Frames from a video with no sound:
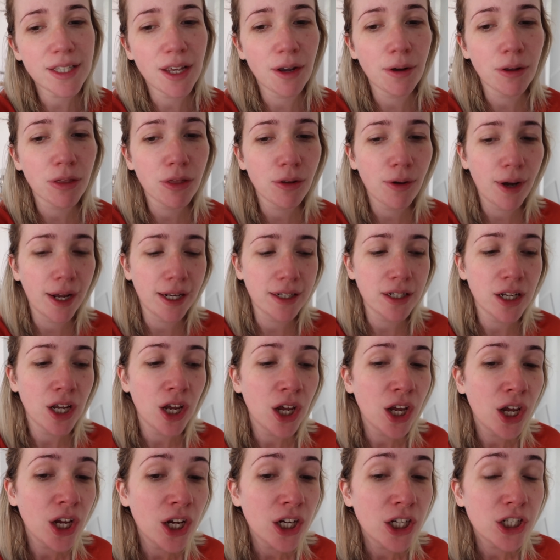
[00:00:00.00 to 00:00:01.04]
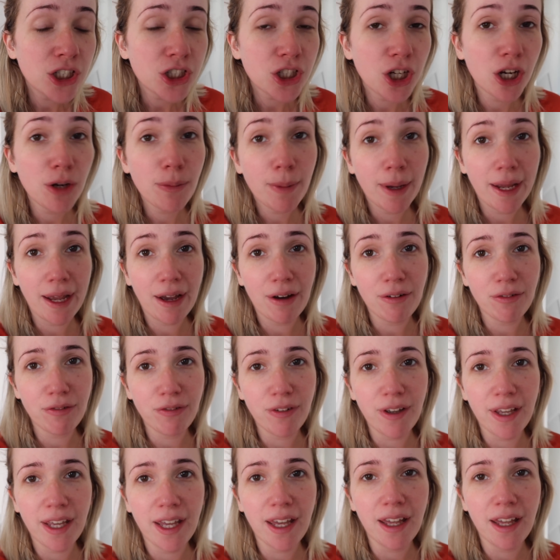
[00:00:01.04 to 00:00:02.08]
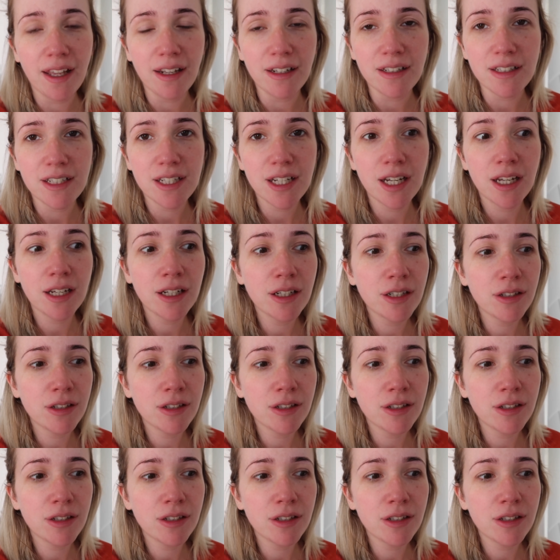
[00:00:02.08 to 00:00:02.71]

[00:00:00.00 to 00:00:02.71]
so I thought I'd show you my outfit and